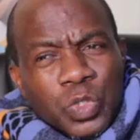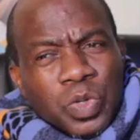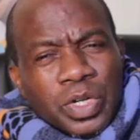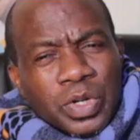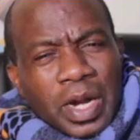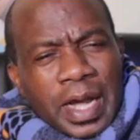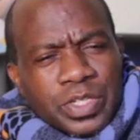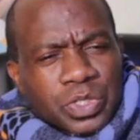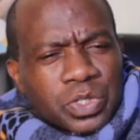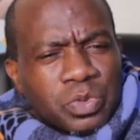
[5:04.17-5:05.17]
will not
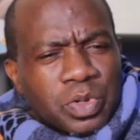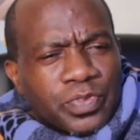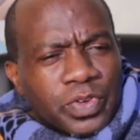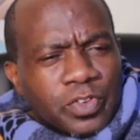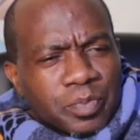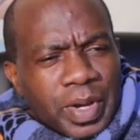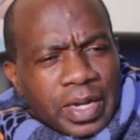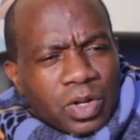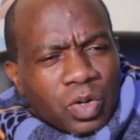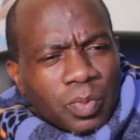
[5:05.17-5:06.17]
ask you if you have
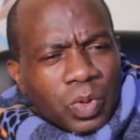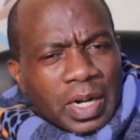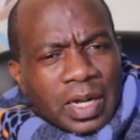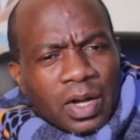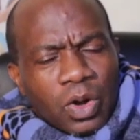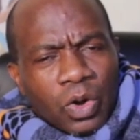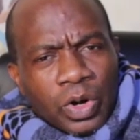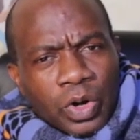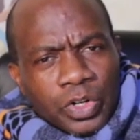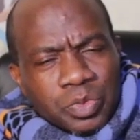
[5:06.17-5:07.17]
paid Lobola
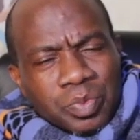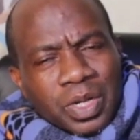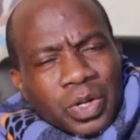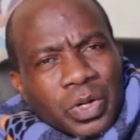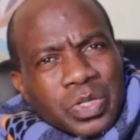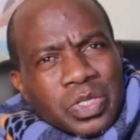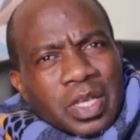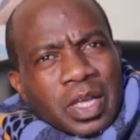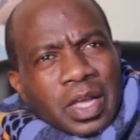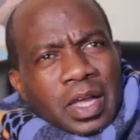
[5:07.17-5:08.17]
or not,
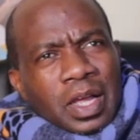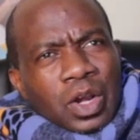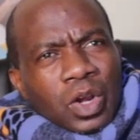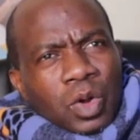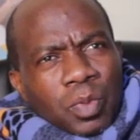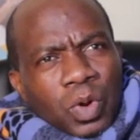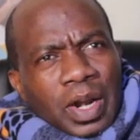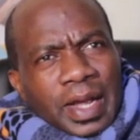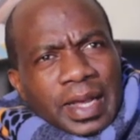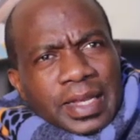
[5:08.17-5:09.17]
because
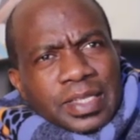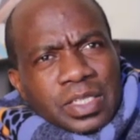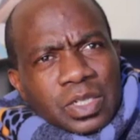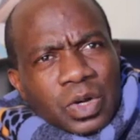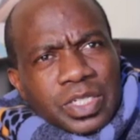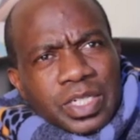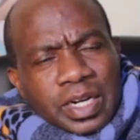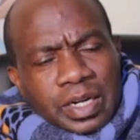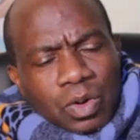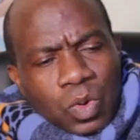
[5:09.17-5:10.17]
Lobola is not
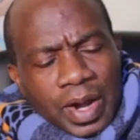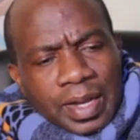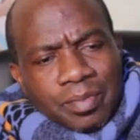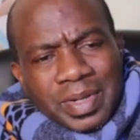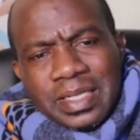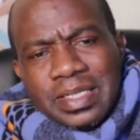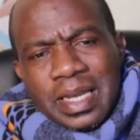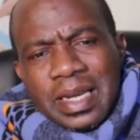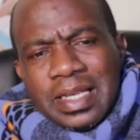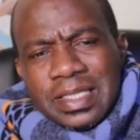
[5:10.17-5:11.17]
a requirement
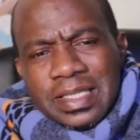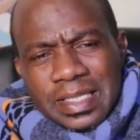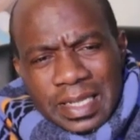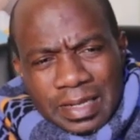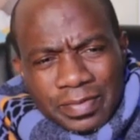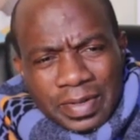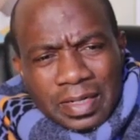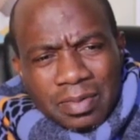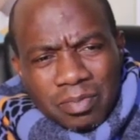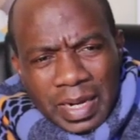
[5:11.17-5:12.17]
in a
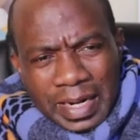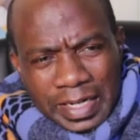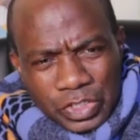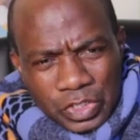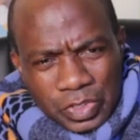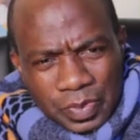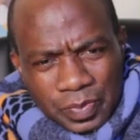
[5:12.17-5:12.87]
civil marriage.